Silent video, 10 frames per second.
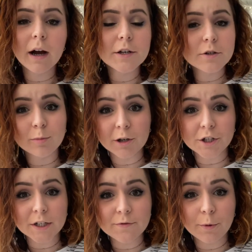I do
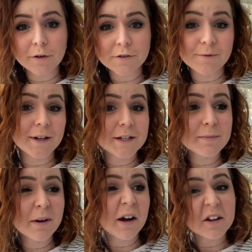apologise for what you just witnessed,
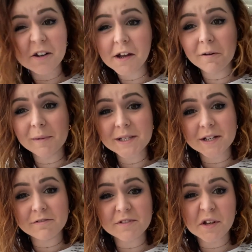but I couldn't help
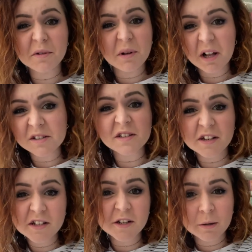myself, so I'll just
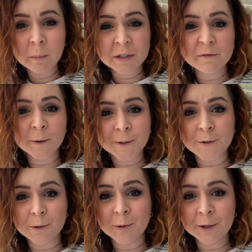continue on with the vlog as normal